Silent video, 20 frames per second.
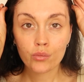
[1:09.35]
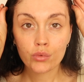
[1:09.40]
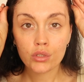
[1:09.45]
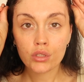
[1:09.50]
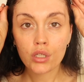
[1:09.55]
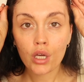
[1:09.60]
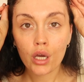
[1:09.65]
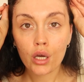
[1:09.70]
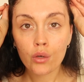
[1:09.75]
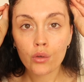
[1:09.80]

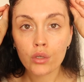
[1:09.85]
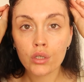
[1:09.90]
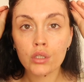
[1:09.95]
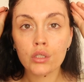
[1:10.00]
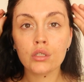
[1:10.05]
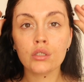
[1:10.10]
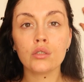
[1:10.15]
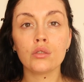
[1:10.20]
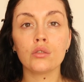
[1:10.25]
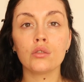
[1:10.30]
We'll go
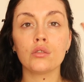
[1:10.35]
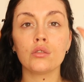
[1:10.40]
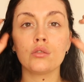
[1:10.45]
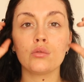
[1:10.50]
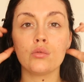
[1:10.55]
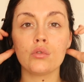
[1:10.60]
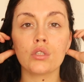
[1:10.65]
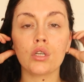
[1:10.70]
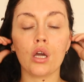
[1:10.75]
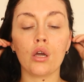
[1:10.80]

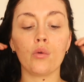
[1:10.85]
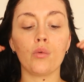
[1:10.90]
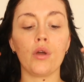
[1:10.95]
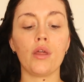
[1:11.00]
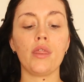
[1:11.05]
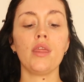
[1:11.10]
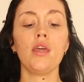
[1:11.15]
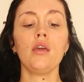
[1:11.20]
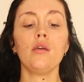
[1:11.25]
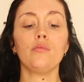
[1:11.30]

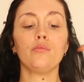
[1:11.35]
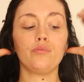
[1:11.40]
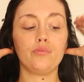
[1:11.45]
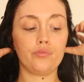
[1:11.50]
with it.